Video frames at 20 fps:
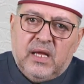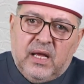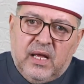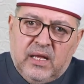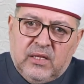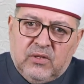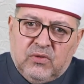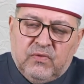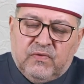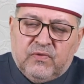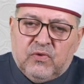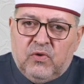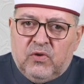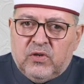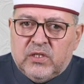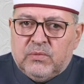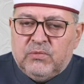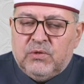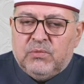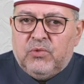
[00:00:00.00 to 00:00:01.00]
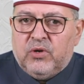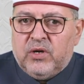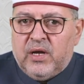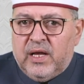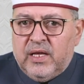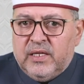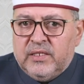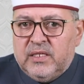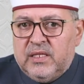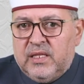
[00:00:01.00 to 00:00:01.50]
and, of course,
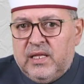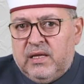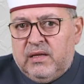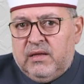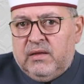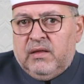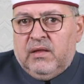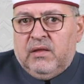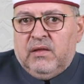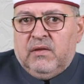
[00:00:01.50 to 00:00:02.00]
memorize the